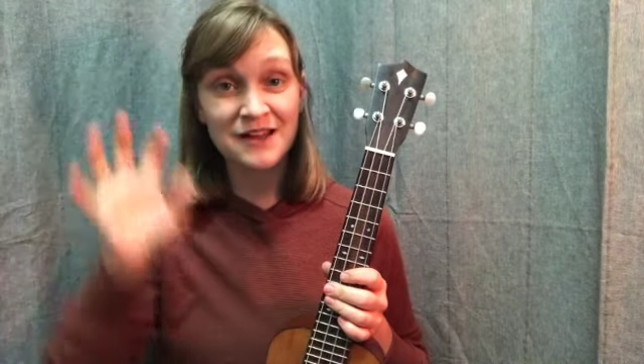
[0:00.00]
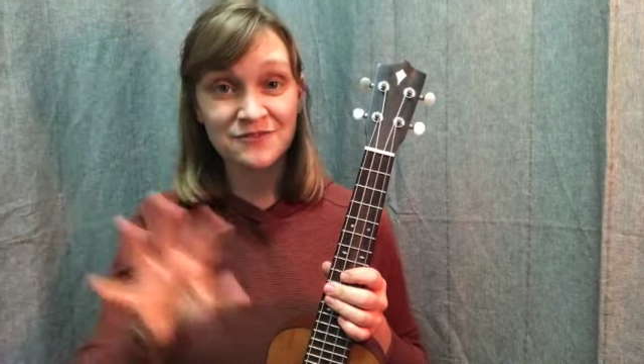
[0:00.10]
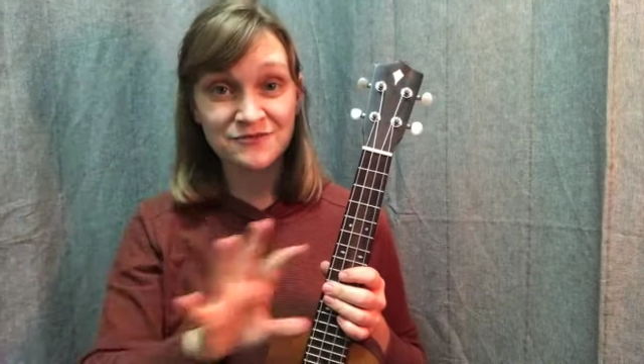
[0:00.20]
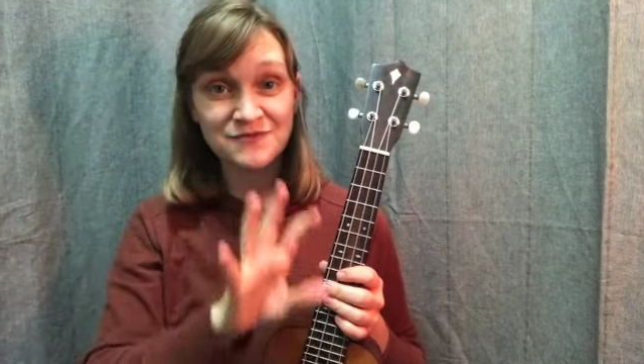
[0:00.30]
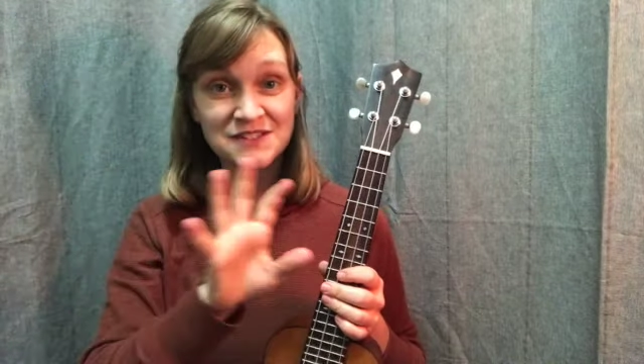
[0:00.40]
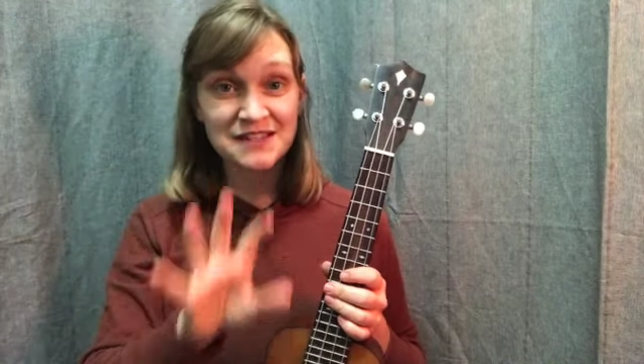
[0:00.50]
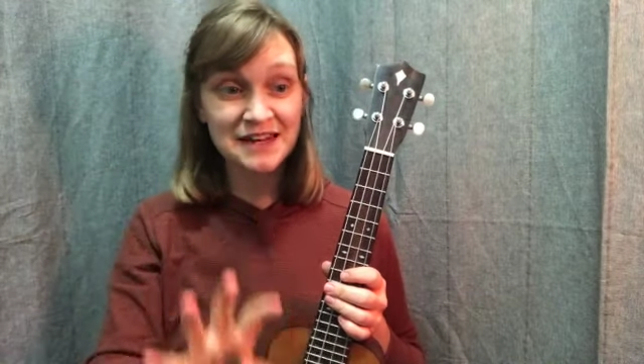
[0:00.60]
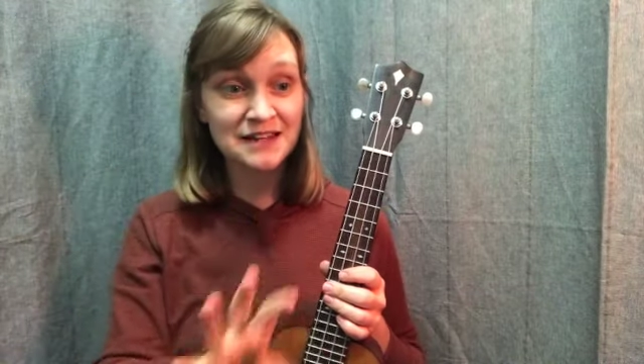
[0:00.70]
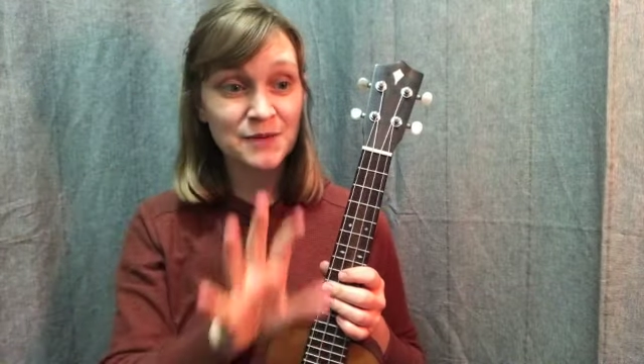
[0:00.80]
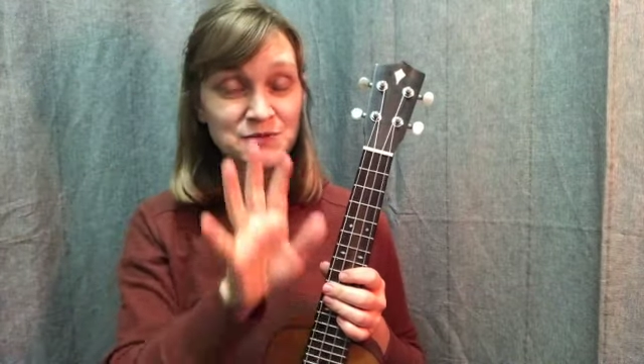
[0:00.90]
I've
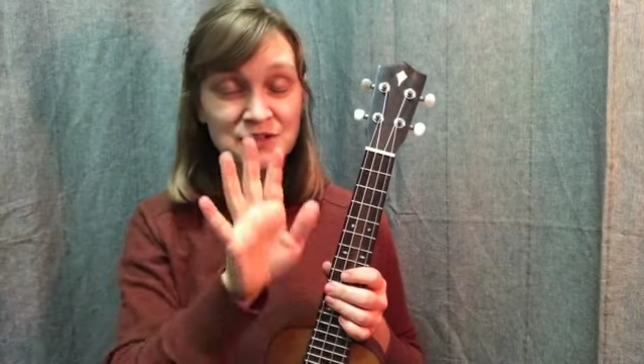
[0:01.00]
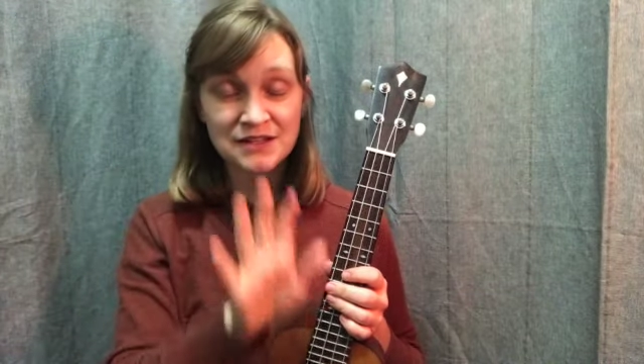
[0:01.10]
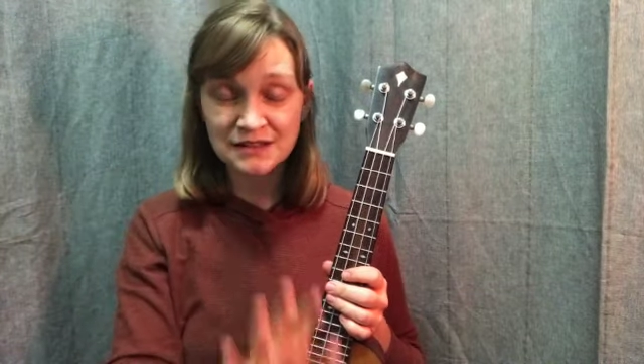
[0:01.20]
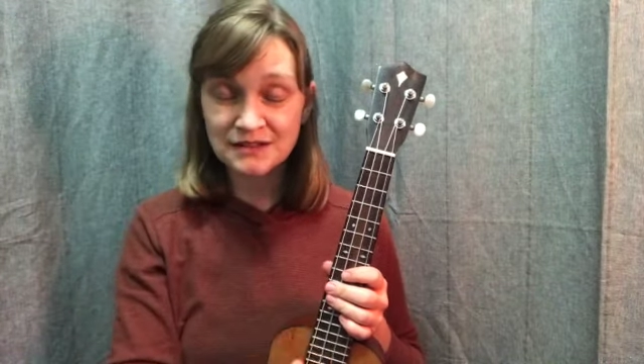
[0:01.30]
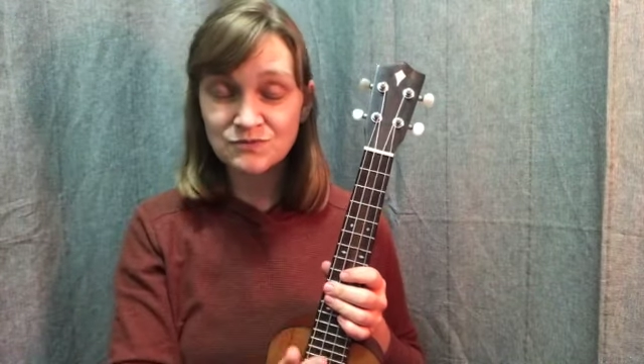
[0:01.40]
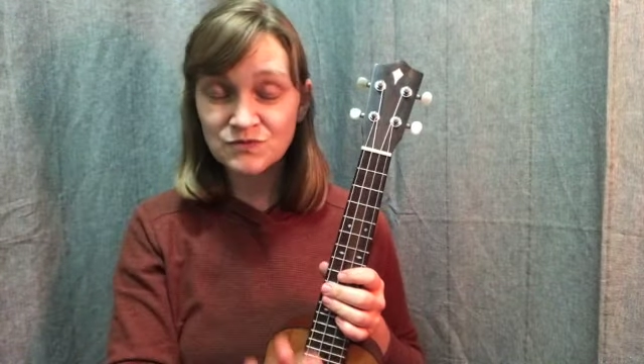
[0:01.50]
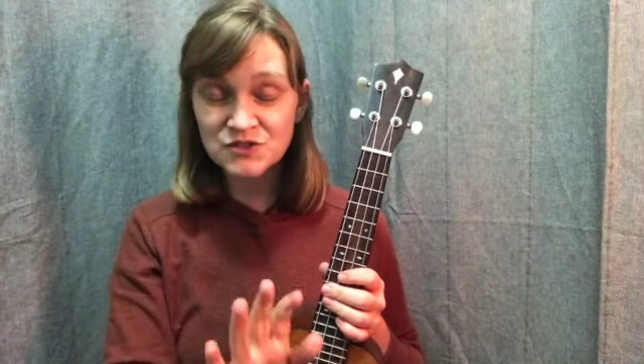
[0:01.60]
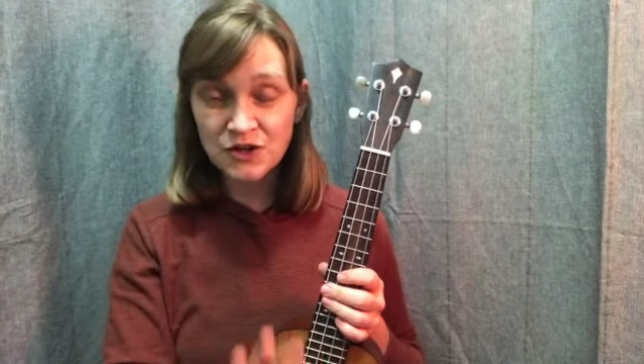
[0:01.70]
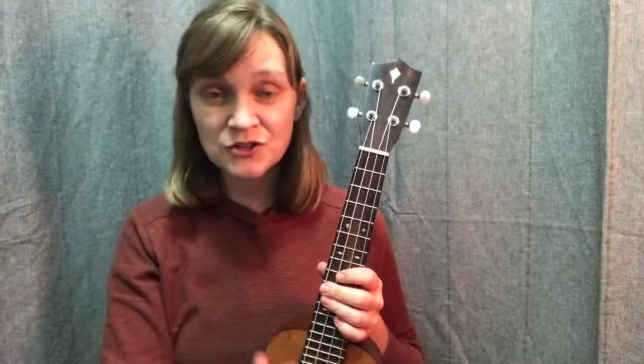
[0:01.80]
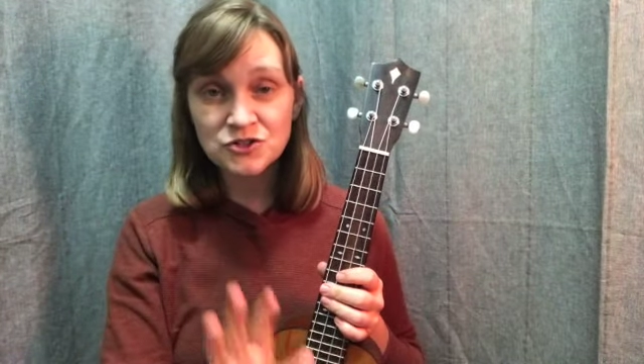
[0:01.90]
set it up so that the
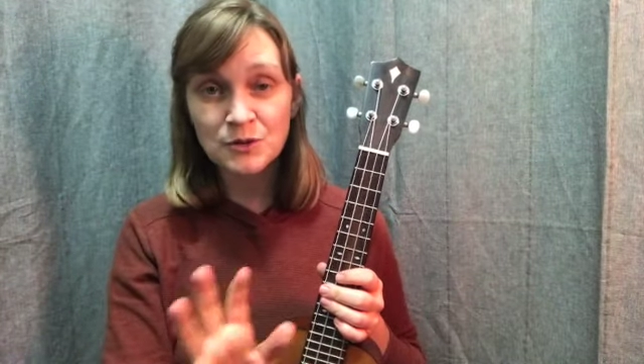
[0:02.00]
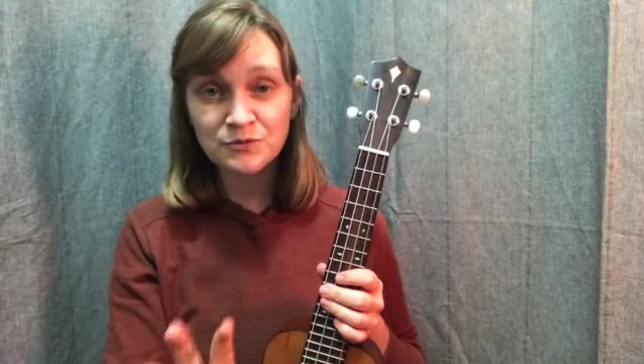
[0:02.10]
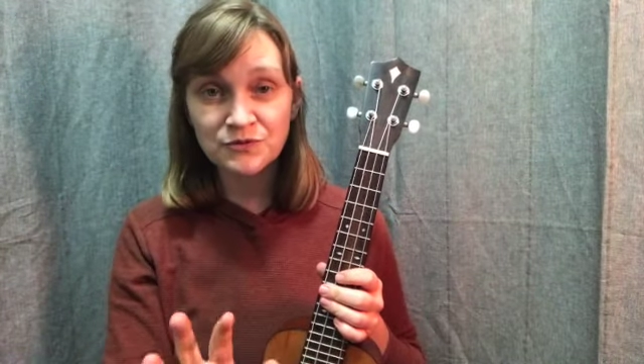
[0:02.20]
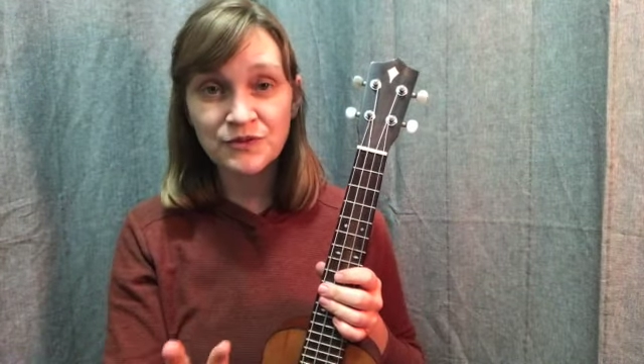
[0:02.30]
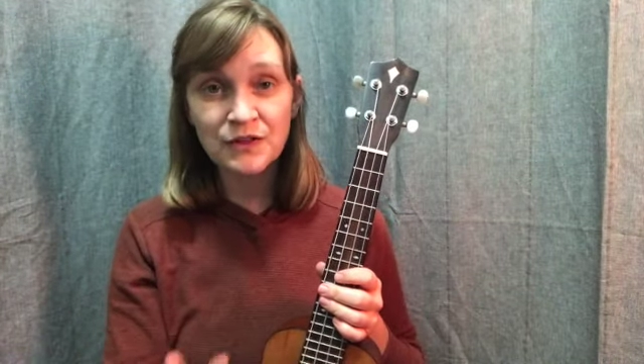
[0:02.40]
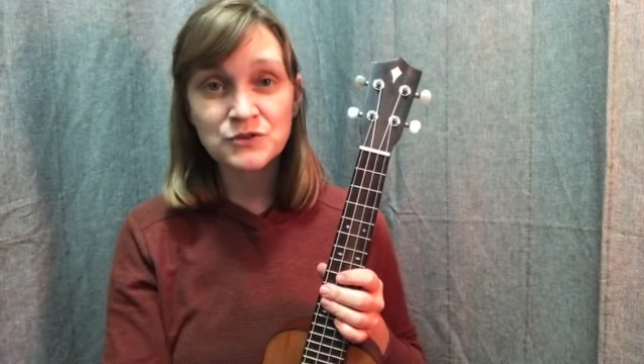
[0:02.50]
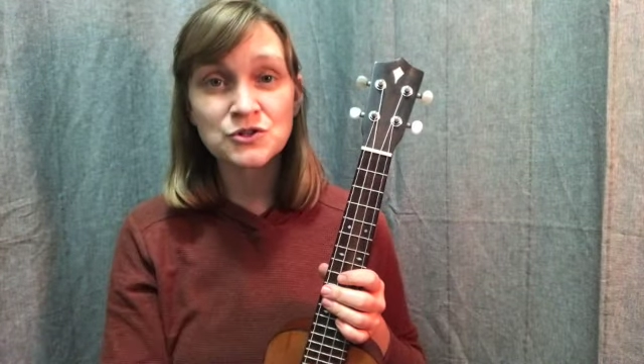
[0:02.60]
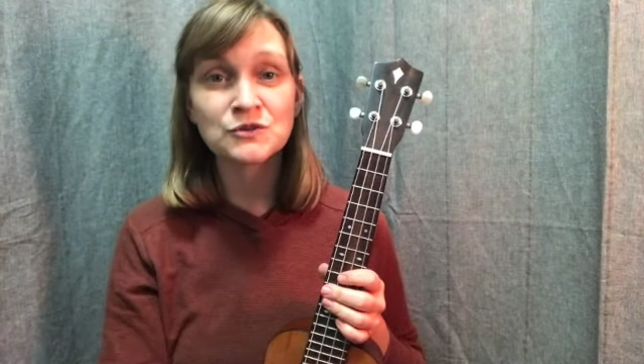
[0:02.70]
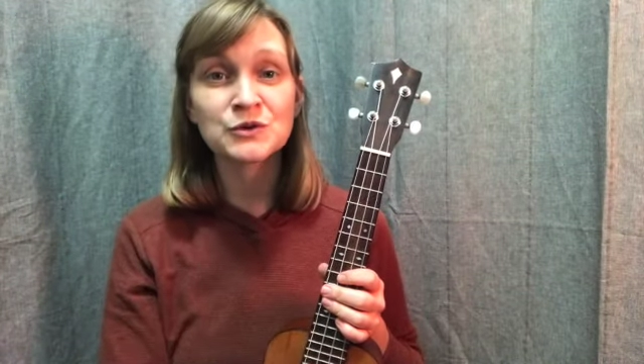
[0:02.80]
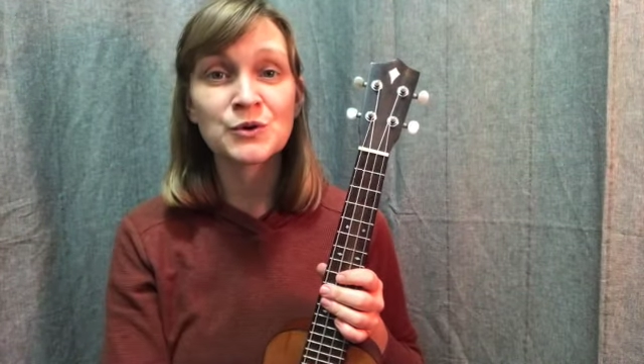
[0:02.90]
song chart follows
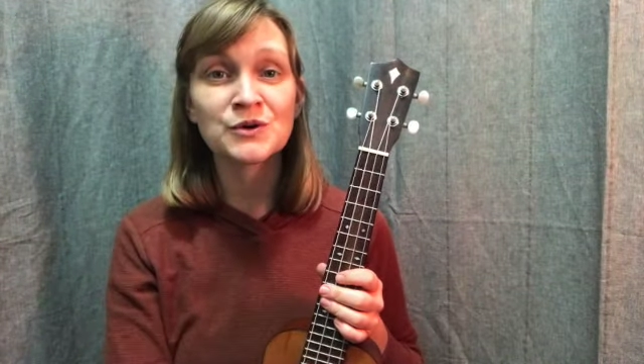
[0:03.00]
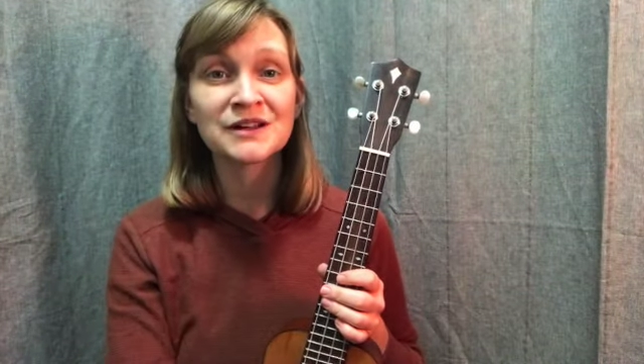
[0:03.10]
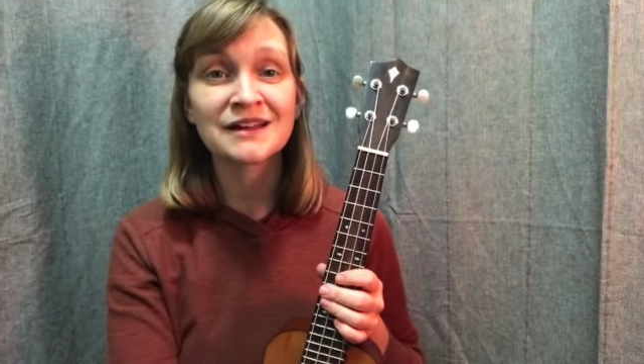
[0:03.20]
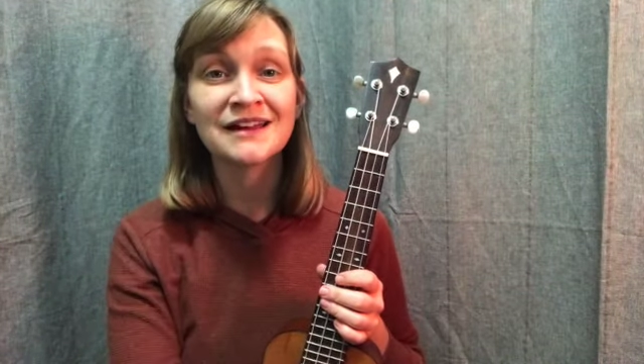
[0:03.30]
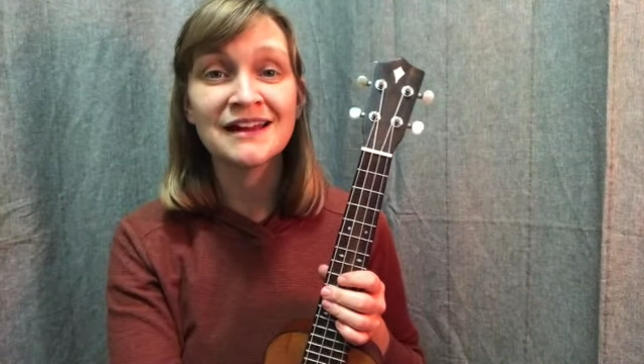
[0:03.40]
her recording.